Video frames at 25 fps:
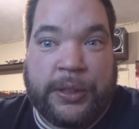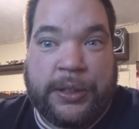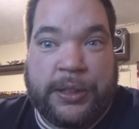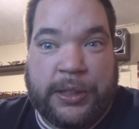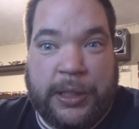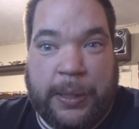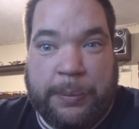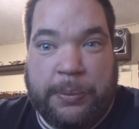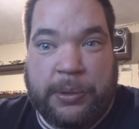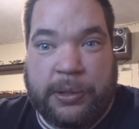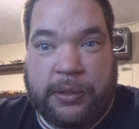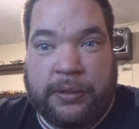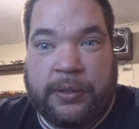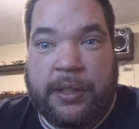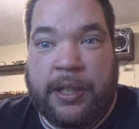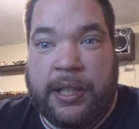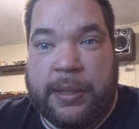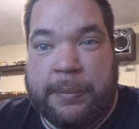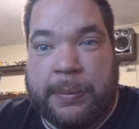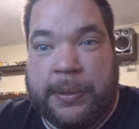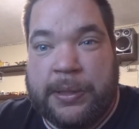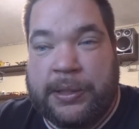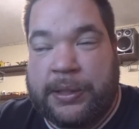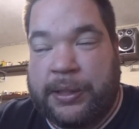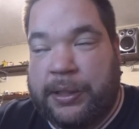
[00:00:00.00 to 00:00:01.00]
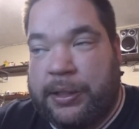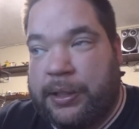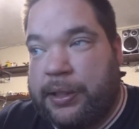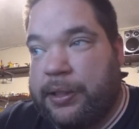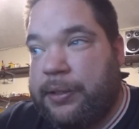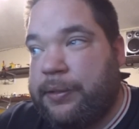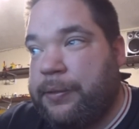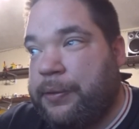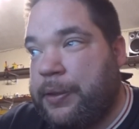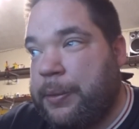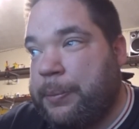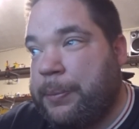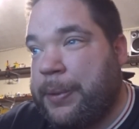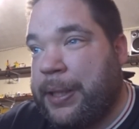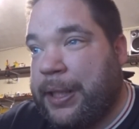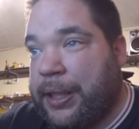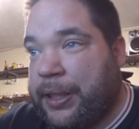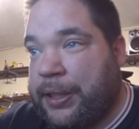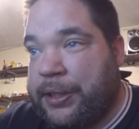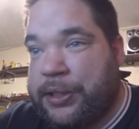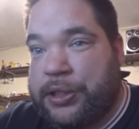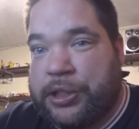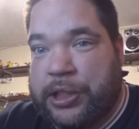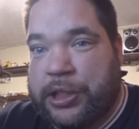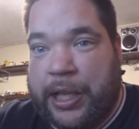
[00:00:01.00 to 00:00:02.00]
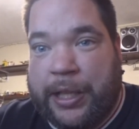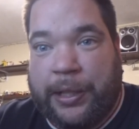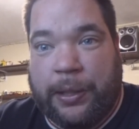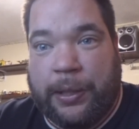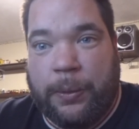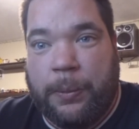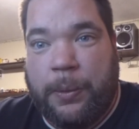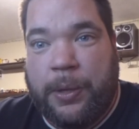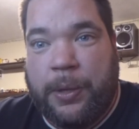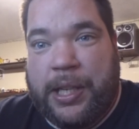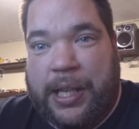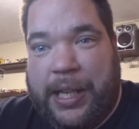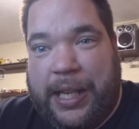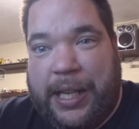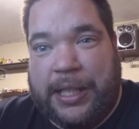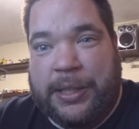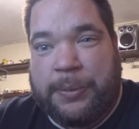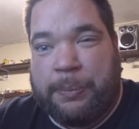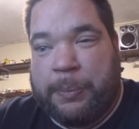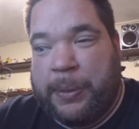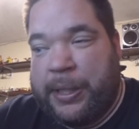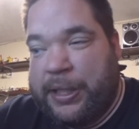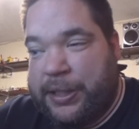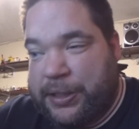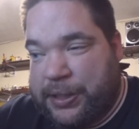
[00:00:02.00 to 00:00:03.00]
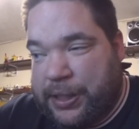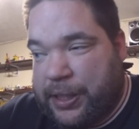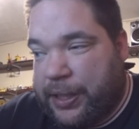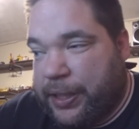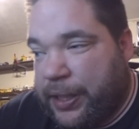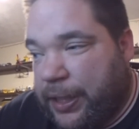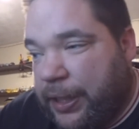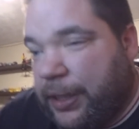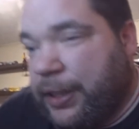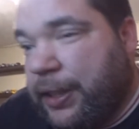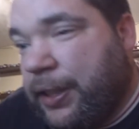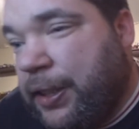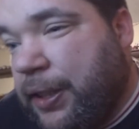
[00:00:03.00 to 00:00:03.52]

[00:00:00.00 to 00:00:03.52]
his subscribers, you know, for making his channel what it is, basically.